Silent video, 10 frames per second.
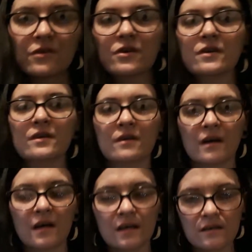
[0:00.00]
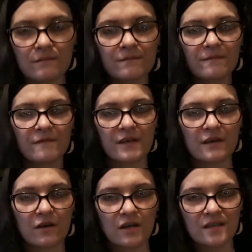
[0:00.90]
hood vent
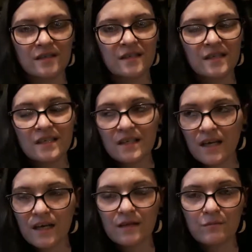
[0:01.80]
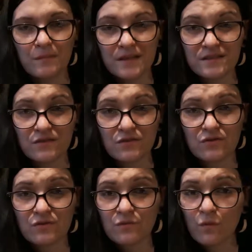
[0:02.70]
on. Mine's a
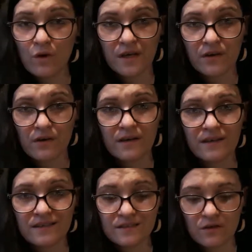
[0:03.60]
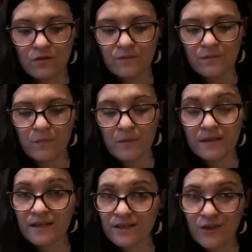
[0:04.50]
little wonky right now, so probably
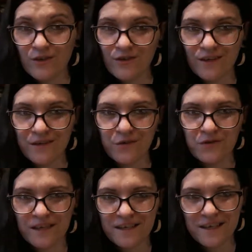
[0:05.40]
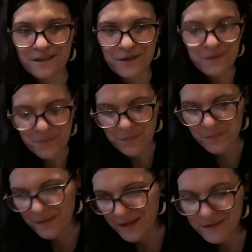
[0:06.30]
not gonna do that either.
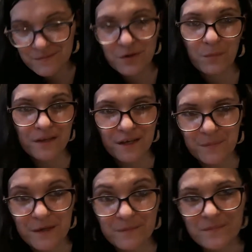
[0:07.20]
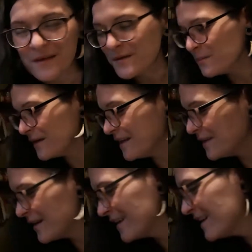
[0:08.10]
Don't be like me. But
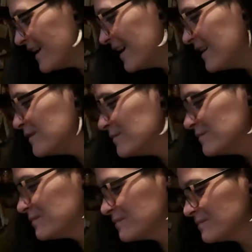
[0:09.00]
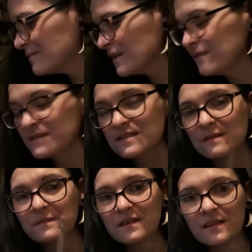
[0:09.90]
anyway, if it's
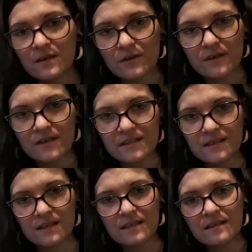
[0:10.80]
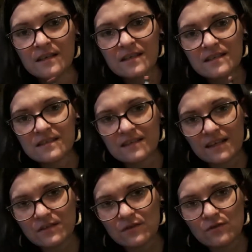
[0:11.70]
something that you're interested in, stay
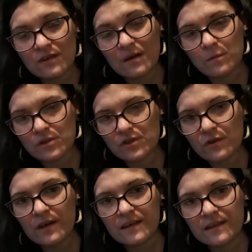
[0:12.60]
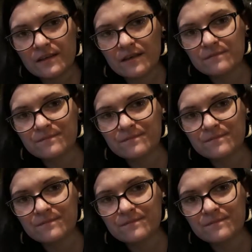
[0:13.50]
tuned, and I'm gonna show you how to get it done.